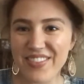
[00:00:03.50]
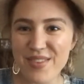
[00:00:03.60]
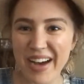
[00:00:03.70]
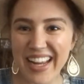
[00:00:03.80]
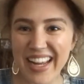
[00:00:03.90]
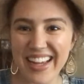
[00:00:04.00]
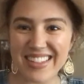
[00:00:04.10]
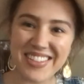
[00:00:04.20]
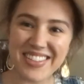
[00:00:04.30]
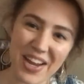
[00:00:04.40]
everybody.
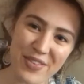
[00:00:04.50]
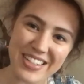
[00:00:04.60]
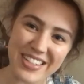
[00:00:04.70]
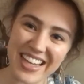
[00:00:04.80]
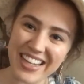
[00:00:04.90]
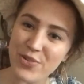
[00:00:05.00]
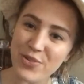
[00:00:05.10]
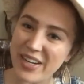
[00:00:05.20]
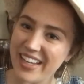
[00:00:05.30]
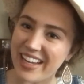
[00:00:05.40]
It's time for day
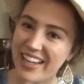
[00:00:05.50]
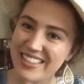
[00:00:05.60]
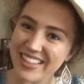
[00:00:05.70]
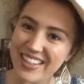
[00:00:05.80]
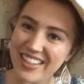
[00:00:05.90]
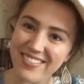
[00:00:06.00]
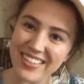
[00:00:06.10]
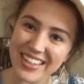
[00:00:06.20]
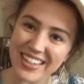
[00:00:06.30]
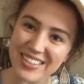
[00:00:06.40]
28
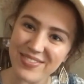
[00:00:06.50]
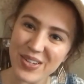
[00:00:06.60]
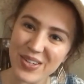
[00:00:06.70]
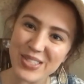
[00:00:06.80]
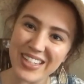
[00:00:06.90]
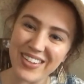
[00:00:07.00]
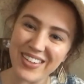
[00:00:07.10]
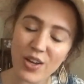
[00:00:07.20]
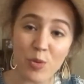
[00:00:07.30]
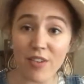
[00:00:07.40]
evening
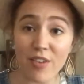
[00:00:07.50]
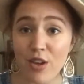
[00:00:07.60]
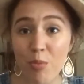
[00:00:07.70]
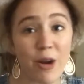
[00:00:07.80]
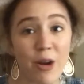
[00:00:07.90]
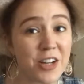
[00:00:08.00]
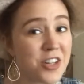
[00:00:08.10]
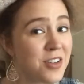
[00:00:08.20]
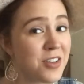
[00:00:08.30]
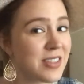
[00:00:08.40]
devotional. Hope you have your prayer
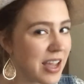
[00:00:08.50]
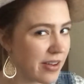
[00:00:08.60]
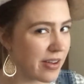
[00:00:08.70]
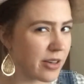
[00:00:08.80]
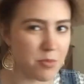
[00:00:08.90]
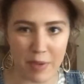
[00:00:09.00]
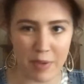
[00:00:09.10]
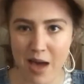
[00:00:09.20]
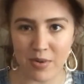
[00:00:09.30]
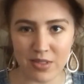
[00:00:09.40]
journals and your
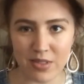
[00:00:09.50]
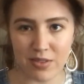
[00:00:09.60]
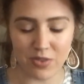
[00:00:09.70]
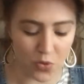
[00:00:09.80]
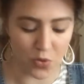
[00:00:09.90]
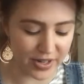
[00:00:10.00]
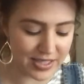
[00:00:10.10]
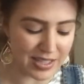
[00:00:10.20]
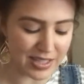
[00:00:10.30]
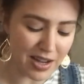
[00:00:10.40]
Bibles, of
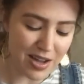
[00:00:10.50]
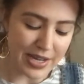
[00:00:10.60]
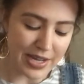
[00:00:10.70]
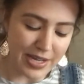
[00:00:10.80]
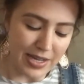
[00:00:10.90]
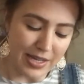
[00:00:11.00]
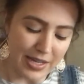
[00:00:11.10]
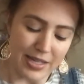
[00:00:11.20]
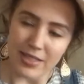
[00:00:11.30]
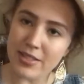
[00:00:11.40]
course.
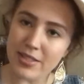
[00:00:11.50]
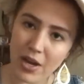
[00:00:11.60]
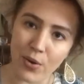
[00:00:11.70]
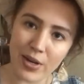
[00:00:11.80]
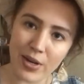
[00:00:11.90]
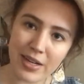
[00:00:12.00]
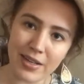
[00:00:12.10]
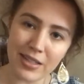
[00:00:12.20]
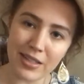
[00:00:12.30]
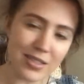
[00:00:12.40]
So
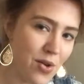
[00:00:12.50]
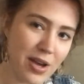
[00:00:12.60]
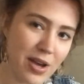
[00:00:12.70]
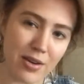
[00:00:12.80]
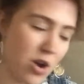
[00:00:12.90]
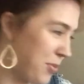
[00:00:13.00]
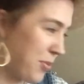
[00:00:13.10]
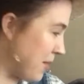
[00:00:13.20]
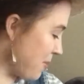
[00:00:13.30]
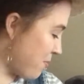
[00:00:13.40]
let's go ahead and
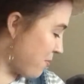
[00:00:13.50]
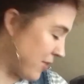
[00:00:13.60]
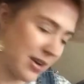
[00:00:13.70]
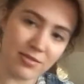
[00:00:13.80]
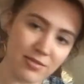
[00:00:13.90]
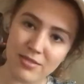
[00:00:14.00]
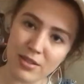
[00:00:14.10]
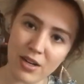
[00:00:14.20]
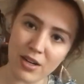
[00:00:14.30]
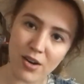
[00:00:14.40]
open up in prayer.
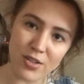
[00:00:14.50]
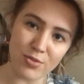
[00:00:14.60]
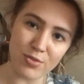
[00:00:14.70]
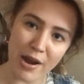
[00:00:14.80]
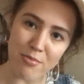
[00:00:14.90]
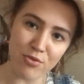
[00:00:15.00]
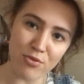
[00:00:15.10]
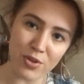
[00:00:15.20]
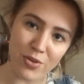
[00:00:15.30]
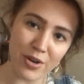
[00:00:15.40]
Get our hearts right
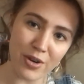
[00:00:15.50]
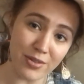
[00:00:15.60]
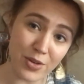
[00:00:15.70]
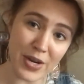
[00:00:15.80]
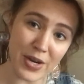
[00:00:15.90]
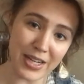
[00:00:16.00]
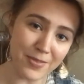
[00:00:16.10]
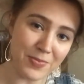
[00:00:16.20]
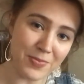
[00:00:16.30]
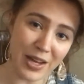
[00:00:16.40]
before the Lord. You
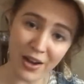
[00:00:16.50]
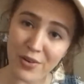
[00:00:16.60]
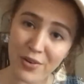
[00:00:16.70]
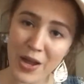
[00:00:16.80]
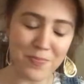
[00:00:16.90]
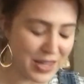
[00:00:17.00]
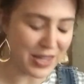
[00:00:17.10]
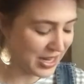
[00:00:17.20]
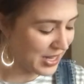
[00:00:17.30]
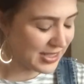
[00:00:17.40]
ready? All right.
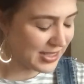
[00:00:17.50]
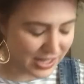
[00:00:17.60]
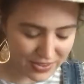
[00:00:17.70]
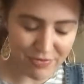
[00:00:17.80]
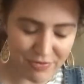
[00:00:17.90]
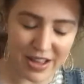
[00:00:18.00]
Dear Heavenly